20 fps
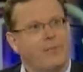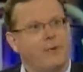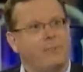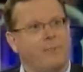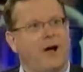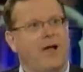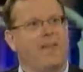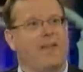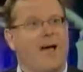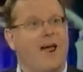And
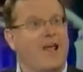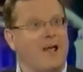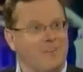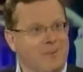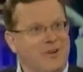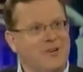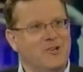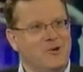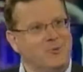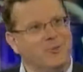by that, I
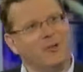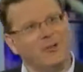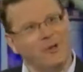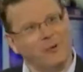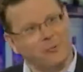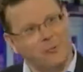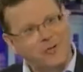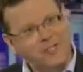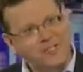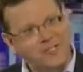mean you're really
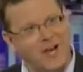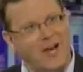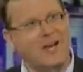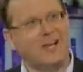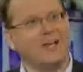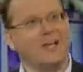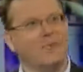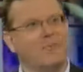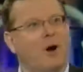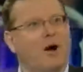
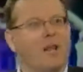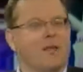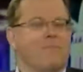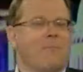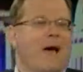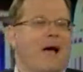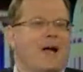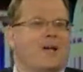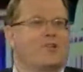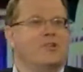recycling money
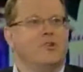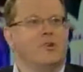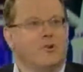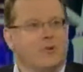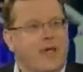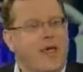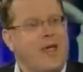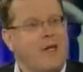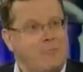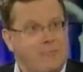back to your
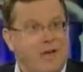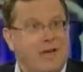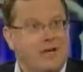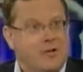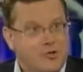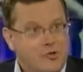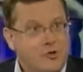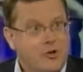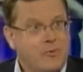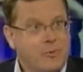campaign
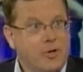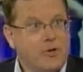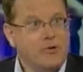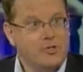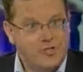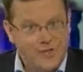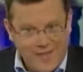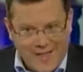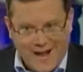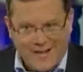
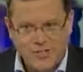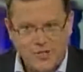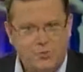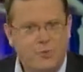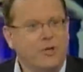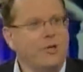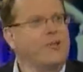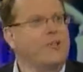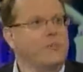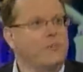contributors. And that's
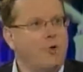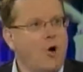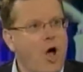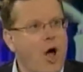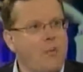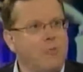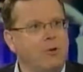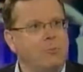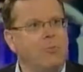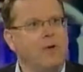really the
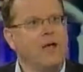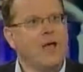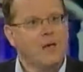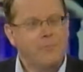problem.